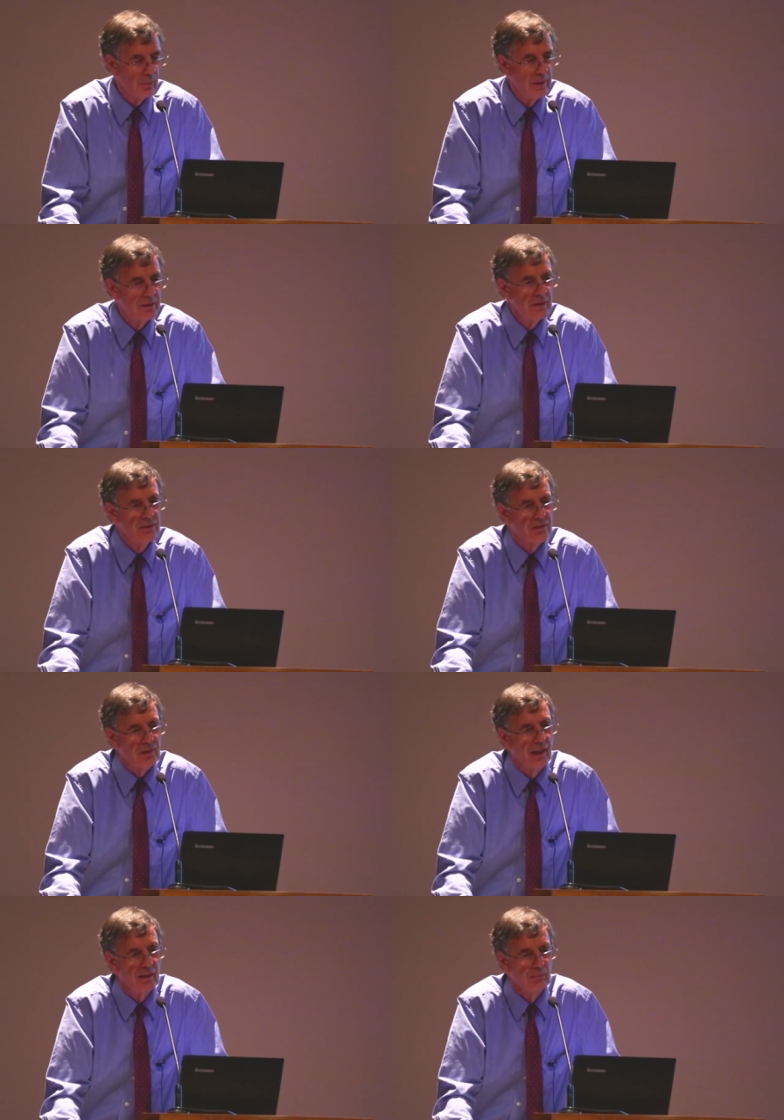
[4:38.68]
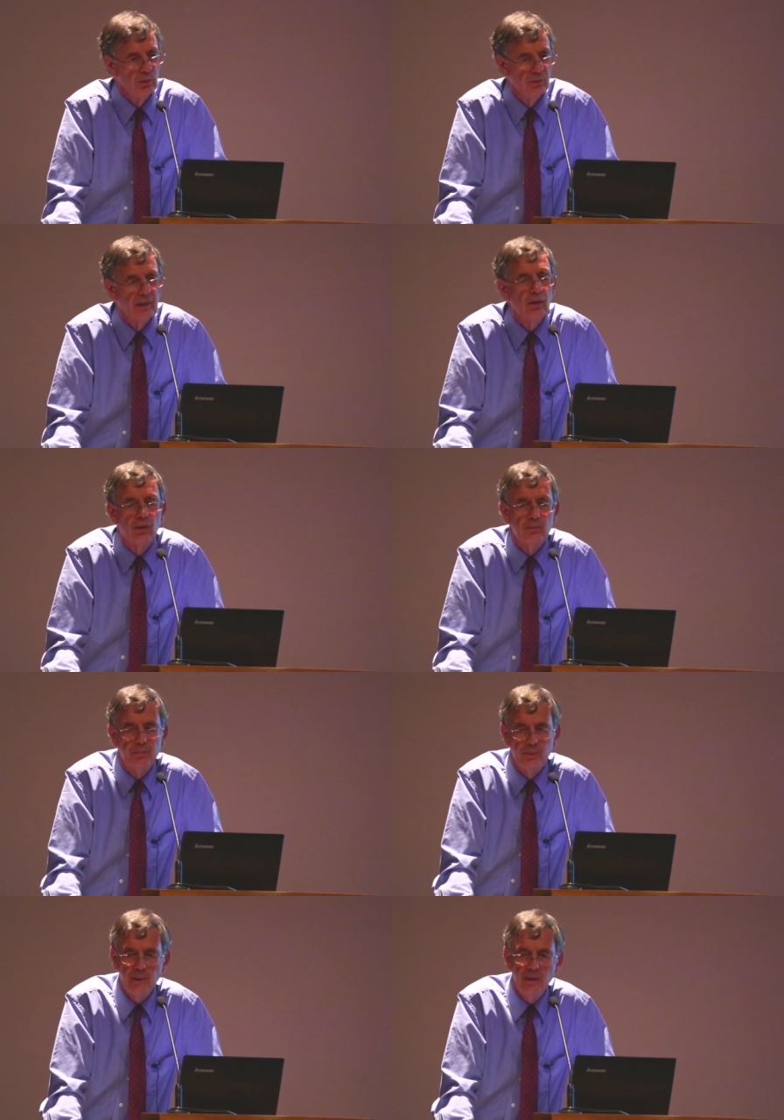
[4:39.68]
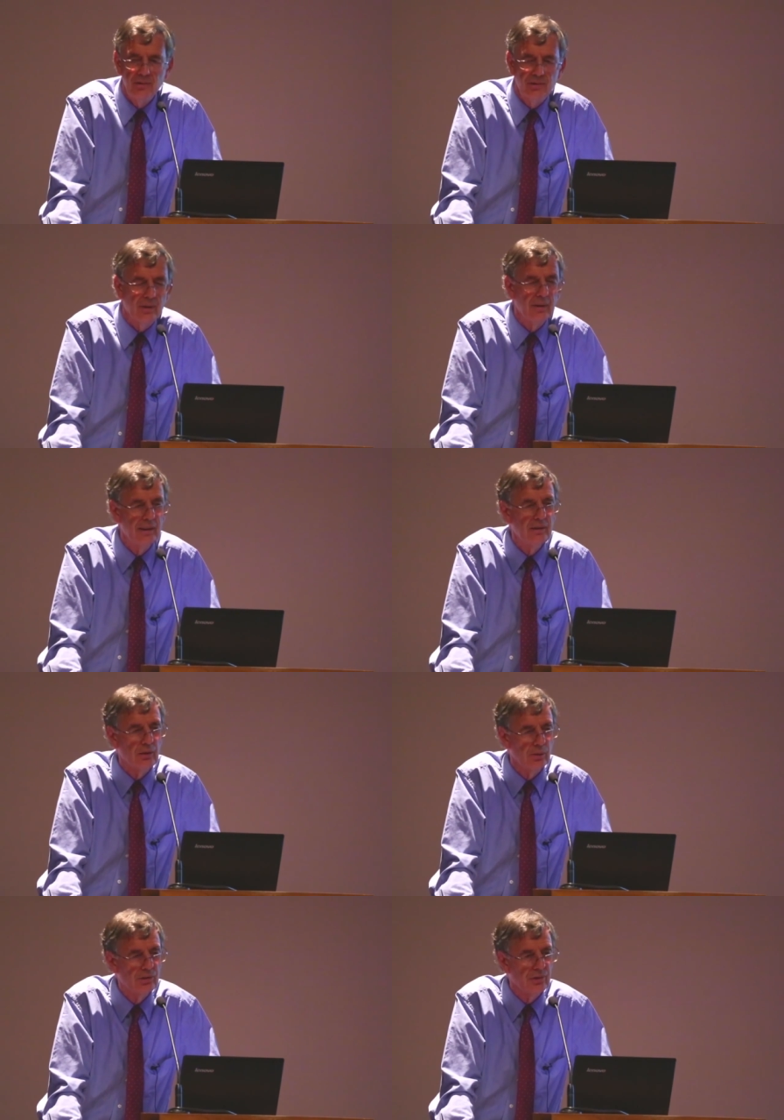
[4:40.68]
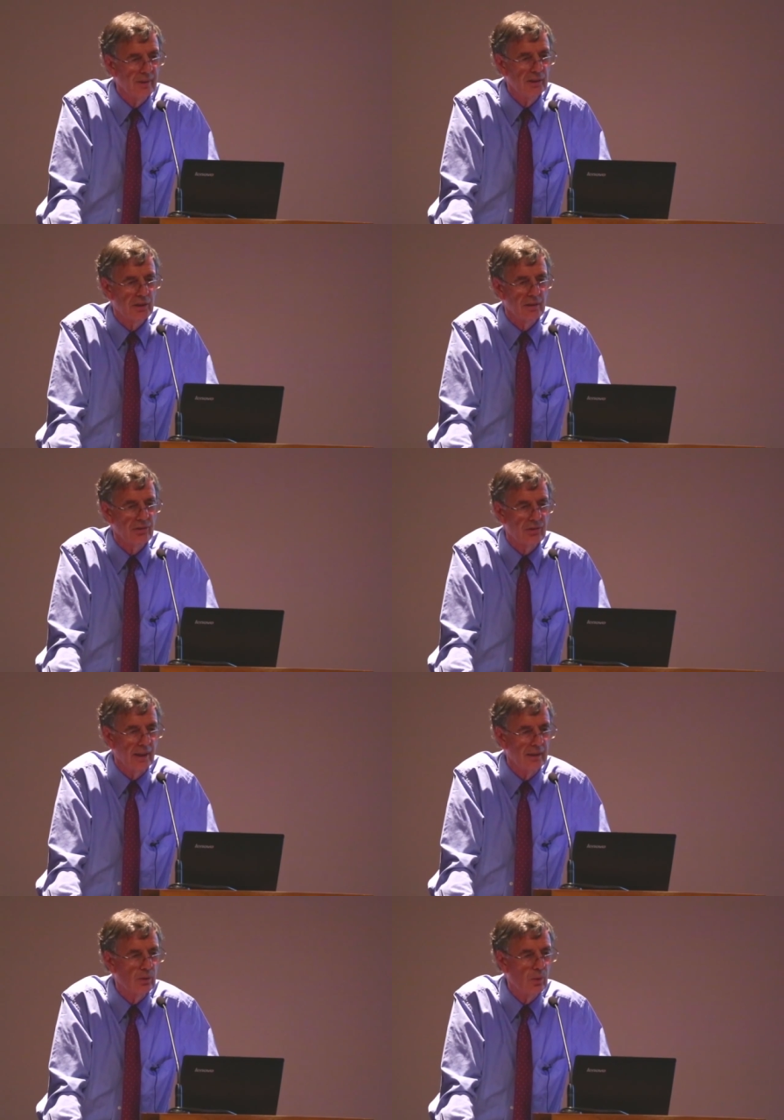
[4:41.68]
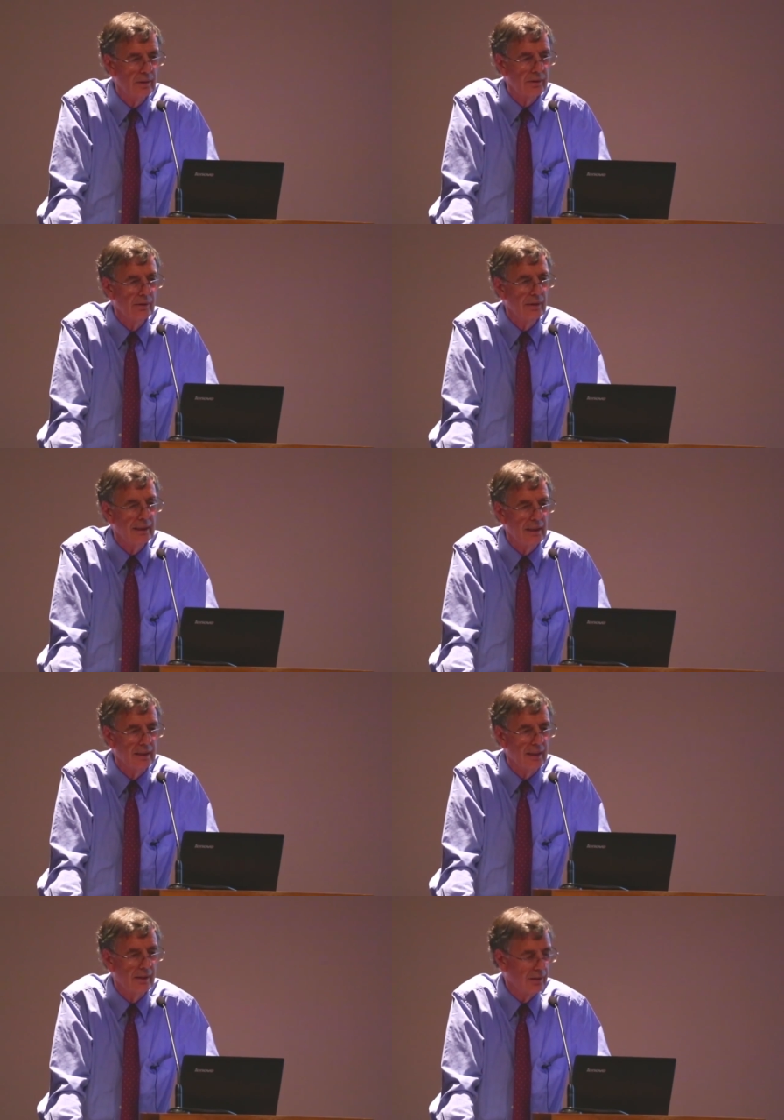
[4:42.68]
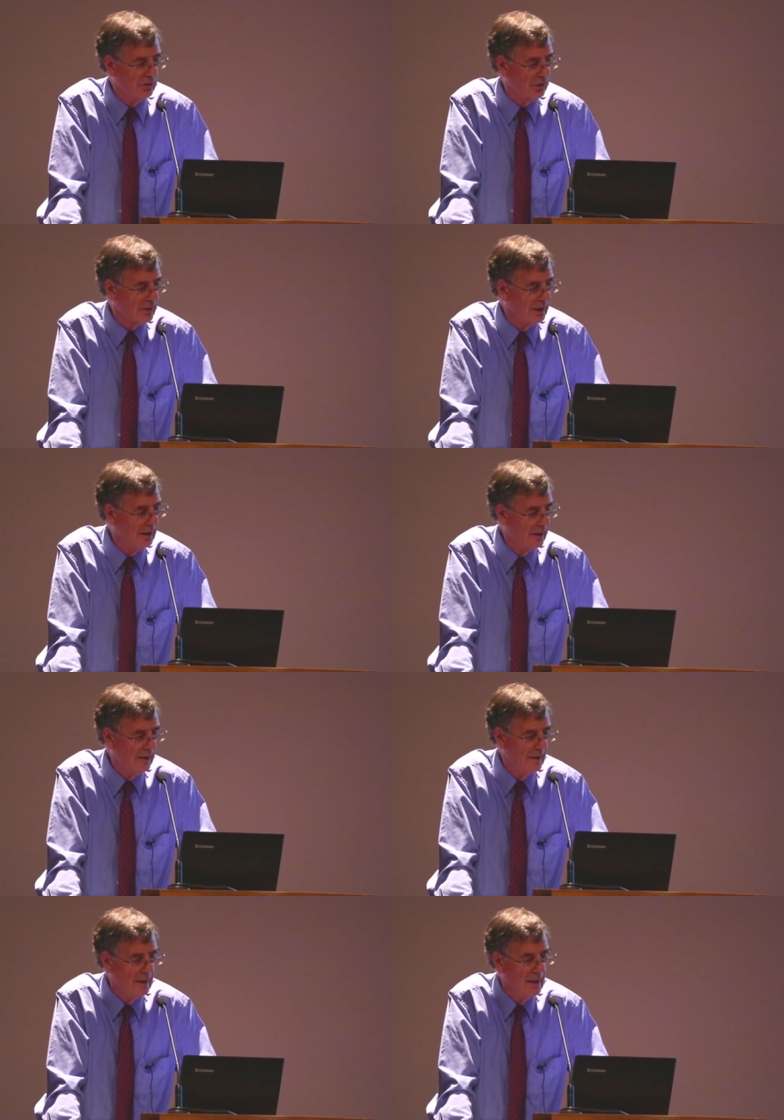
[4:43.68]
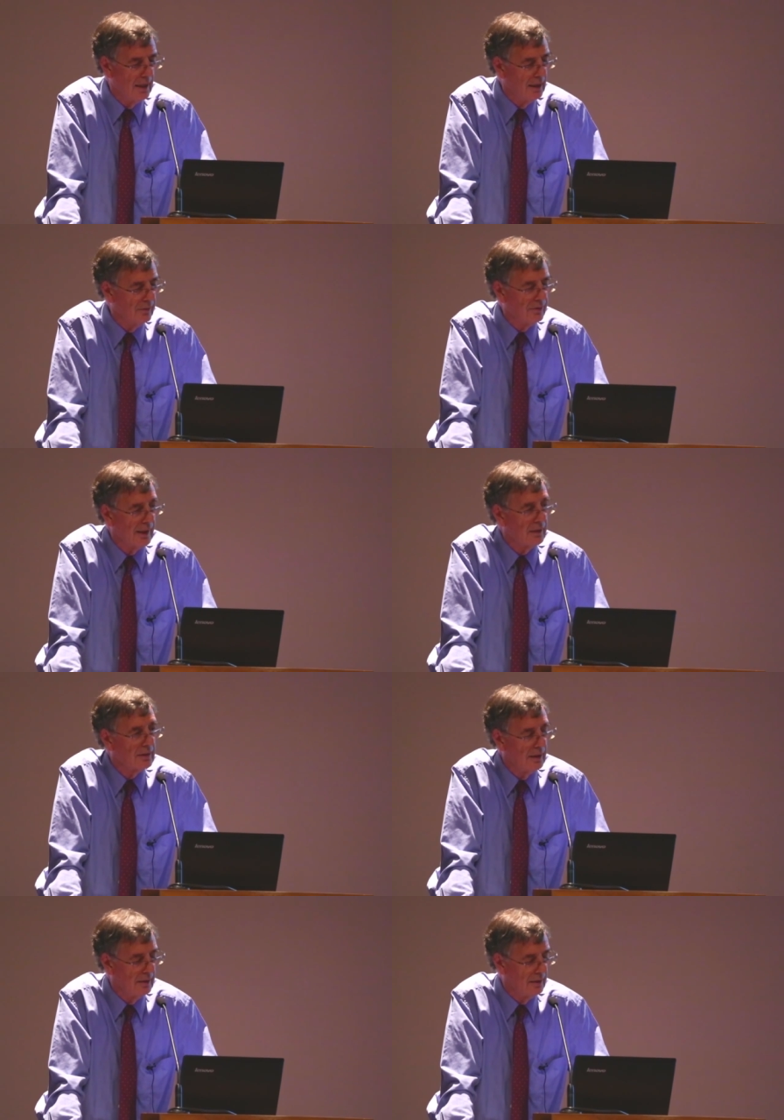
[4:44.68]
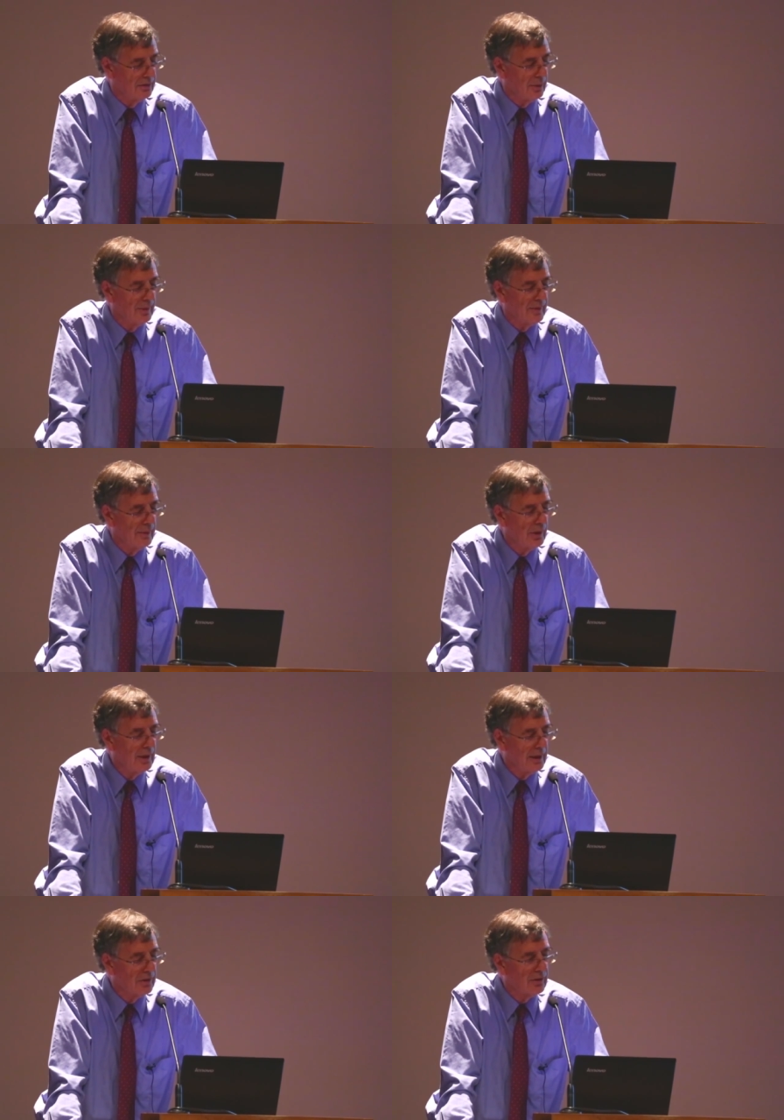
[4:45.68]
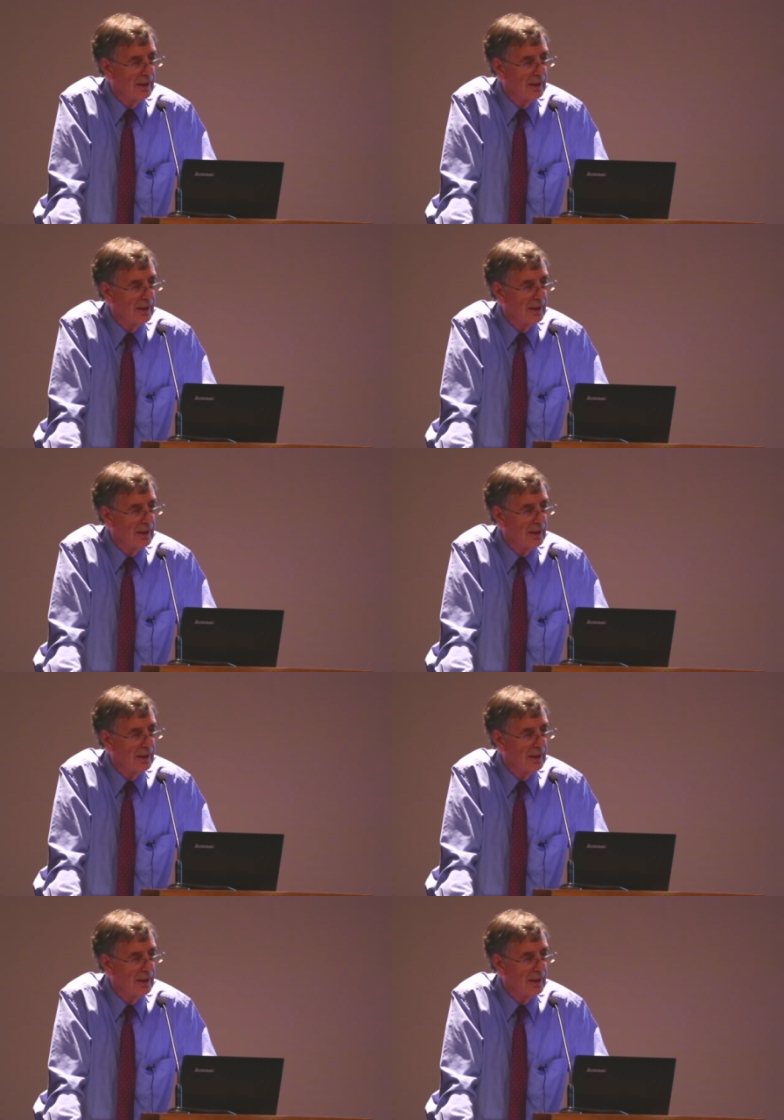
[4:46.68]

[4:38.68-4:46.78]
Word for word: We did start moving on putting aside conservation estate quite early in our history. And in fact, some of our earliest